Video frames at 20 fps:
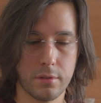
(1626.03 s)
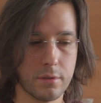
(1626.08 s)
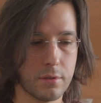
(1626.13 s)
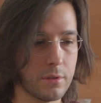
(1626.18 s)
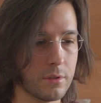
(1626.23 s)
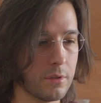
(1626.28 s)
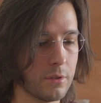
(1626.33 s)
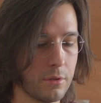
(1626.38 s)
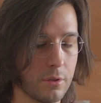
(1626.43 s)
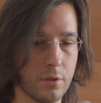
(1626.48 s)

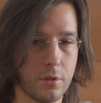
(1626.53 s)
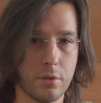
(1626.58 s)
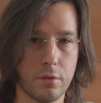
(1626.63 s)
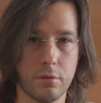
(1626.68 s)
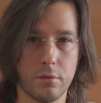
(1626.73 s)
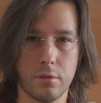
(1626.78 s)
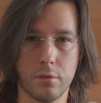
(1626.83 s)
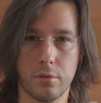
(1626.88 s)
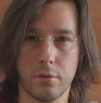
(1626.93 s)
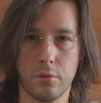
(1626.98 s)

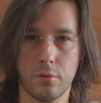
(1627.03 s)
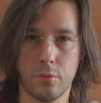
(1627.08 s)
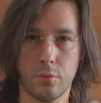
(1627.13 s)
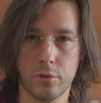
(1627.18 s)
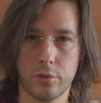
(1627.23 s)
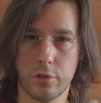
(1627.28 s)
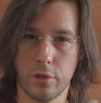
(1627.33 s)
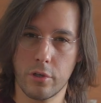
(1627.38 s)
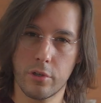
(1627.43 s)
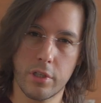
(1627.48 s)
We're
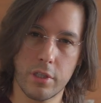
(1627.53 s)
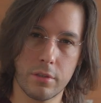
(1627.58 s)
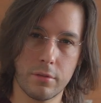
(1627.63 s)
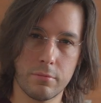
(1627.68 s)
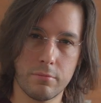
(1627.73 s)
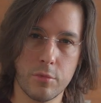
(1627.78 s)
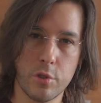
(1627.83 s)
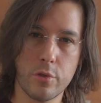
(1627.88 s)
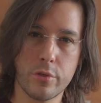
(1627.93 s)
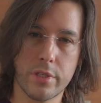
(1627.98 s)

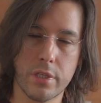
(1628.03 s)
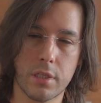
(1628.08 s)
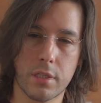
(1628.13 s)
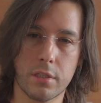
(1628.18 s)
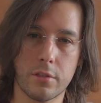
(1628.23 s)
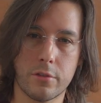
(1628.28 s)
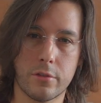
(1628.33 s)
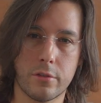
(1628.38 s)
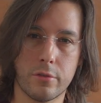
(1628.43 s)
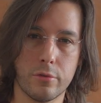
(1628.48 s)
turning music
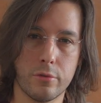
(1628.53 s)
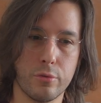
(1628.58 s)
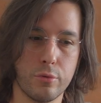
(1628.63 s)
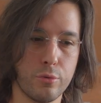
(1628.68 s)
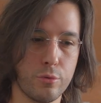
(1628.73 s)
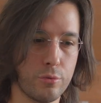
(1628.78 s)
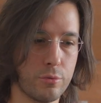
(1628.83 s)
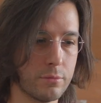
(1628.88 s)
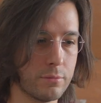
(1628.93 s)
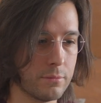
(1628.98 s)

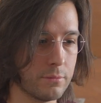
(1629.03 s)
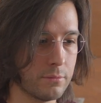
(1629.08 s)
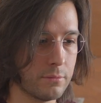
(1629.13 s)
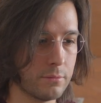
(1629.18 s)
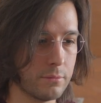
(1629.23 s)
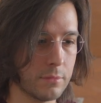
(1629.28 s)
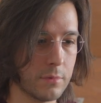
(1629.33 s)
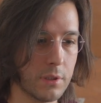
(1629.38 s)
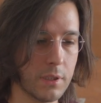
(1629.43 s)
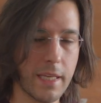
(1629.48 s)
into
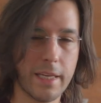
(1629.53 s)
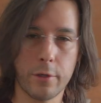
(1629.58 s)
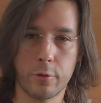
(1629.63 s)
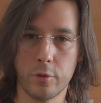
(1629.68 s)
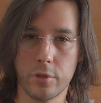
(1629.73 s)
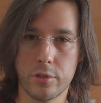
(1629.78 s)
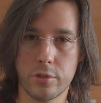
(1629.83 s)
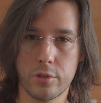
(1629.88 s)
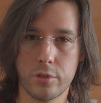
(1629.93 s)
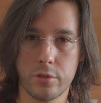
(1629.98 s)

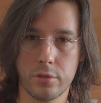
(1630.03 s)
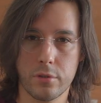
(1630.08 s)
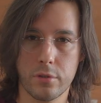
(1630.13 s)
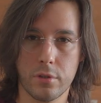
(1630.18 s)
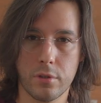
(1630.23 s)
language,